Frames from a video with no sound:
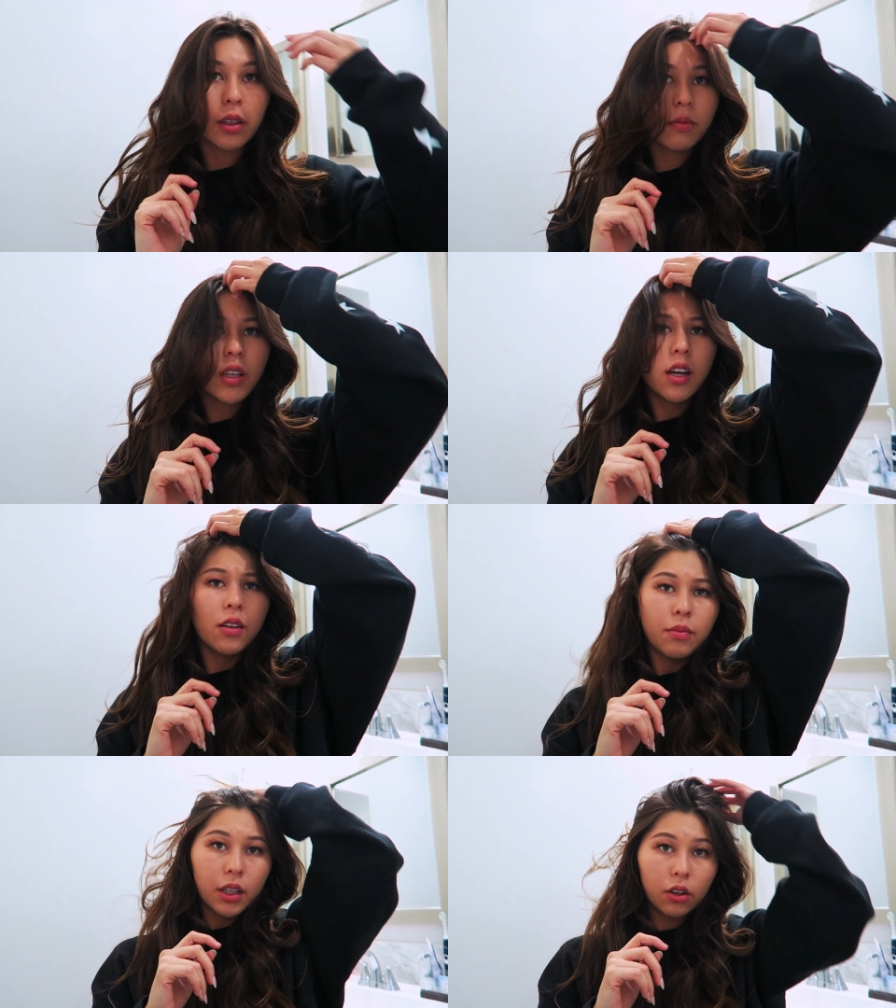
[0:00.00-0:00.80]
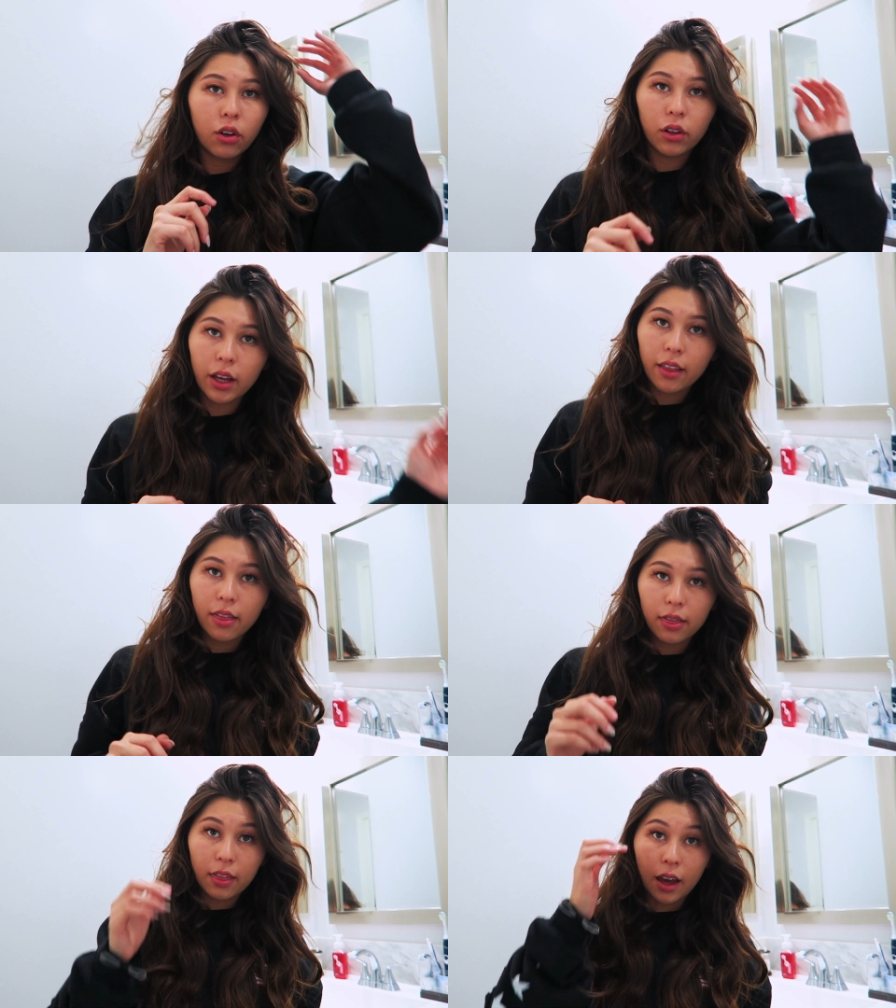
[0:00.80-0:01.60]
Sometimes I'll go like
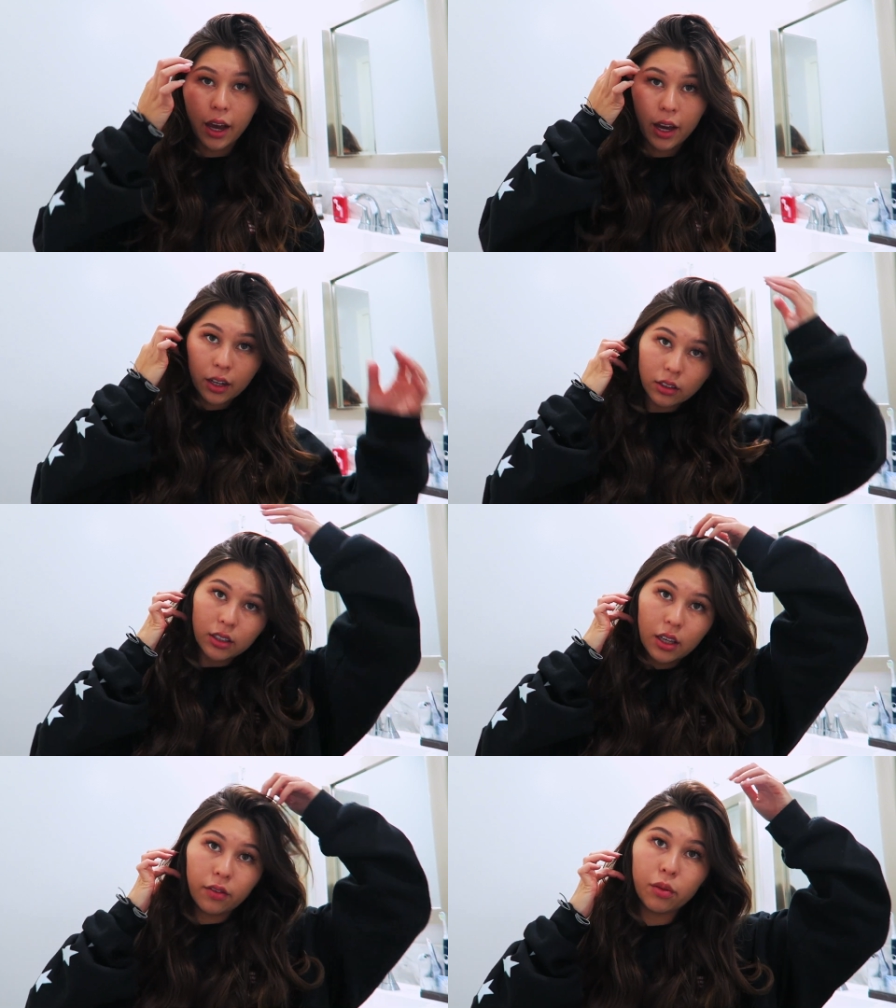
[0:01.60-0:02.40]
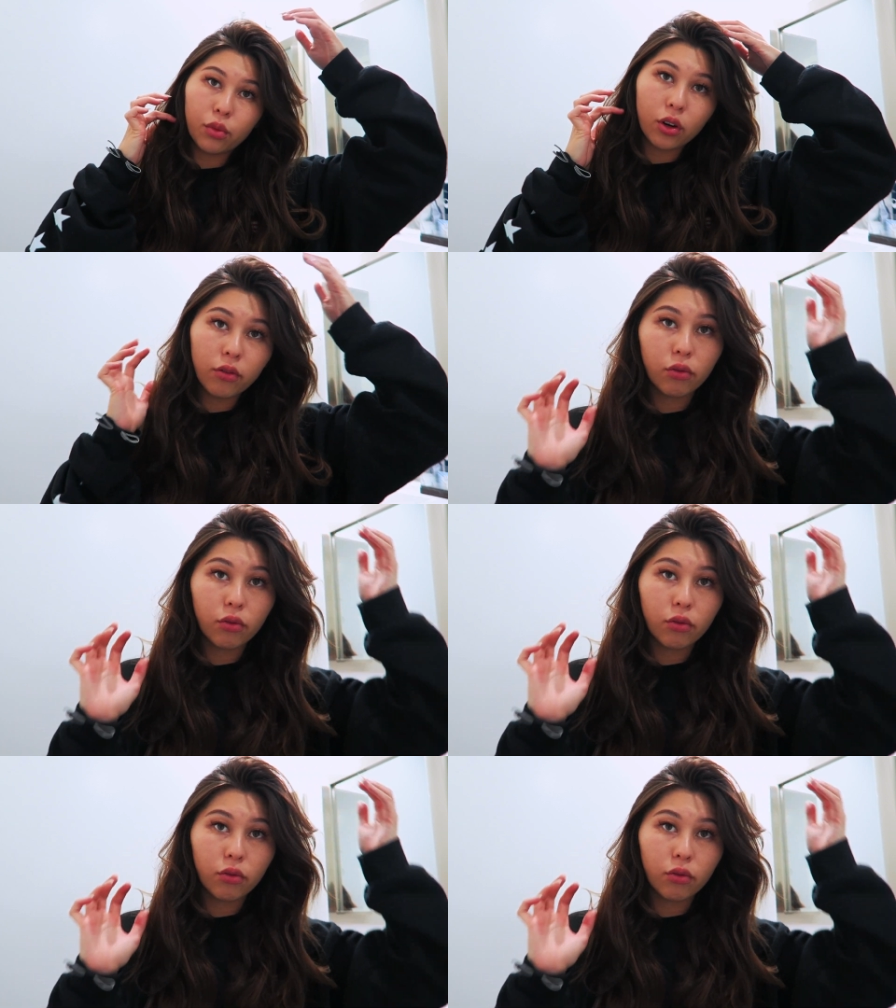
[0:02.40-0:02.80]
that to give it more